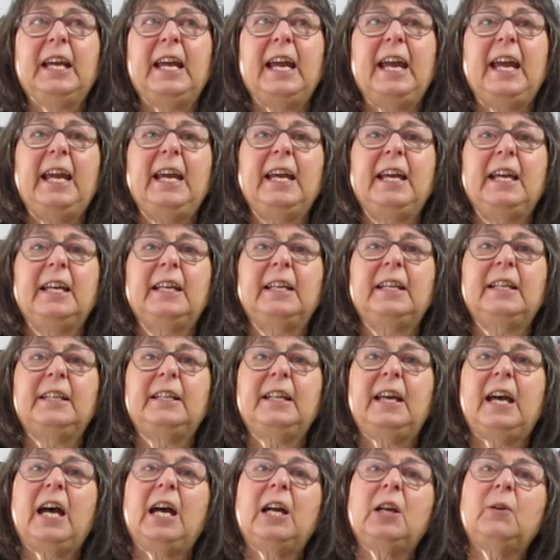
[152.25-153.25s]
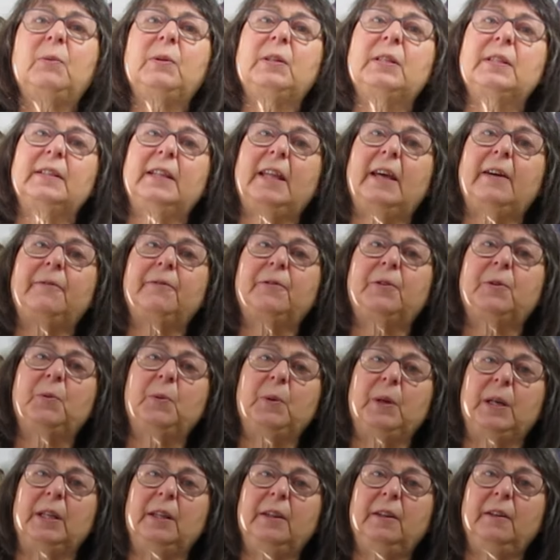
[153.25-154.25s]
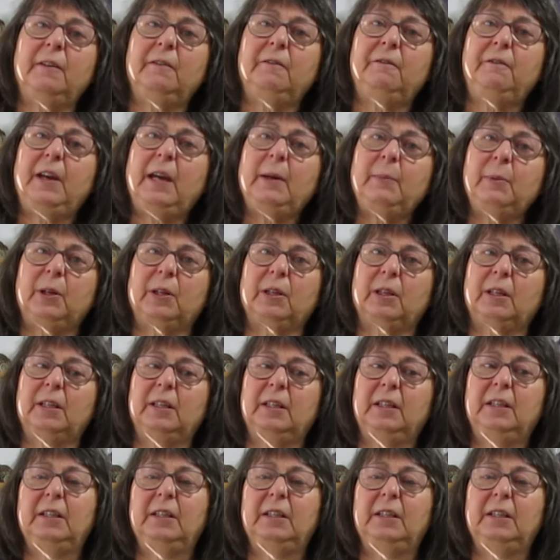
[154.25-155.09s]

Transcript: and I was left with fabric,